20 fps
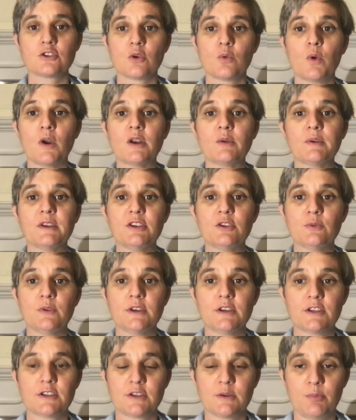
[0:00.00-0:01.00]
So what are we
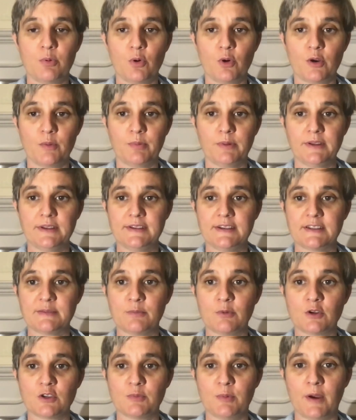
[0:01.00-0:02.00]
doing to support
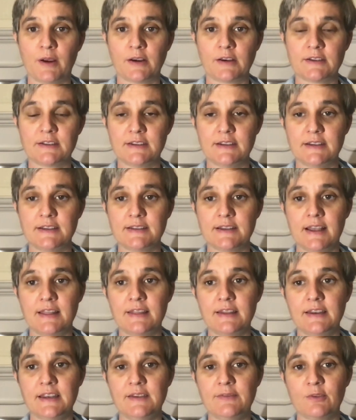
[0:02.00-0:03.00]
Pelizaeus-Merzbacher disease
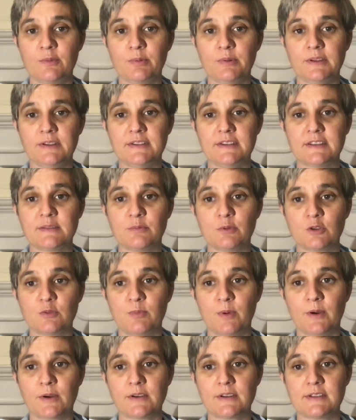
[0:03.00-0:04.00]
and the need for
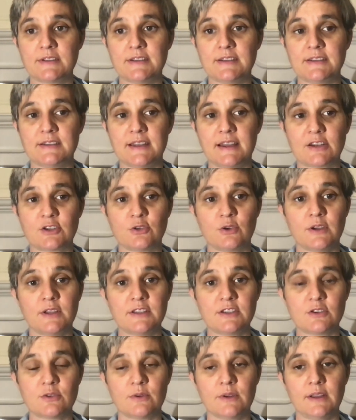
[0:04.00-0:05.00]
Pelizaeus-Merzbacher disease natural
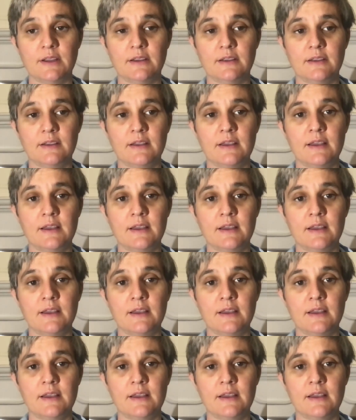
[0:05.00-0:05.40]
history?